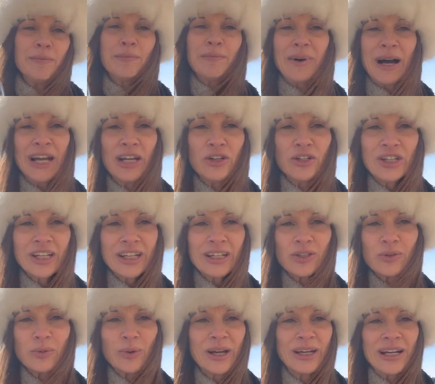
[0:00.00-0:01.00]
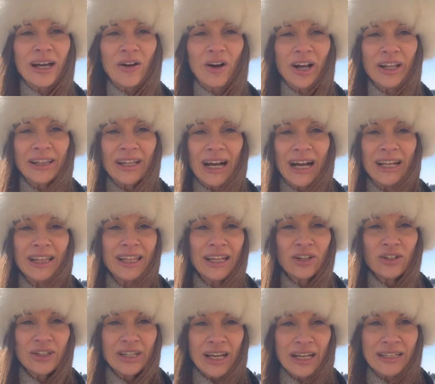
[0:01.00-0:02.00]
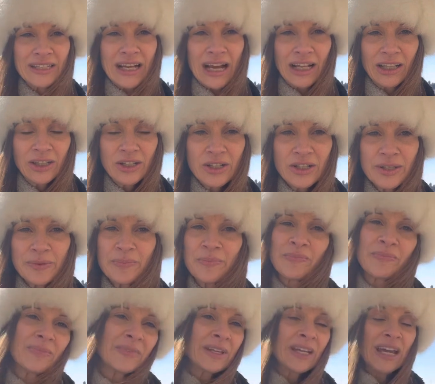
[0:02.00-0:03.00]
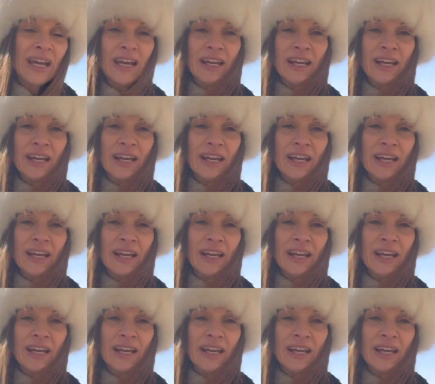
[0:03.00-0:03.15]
Buy your tickets right now online. They are $10,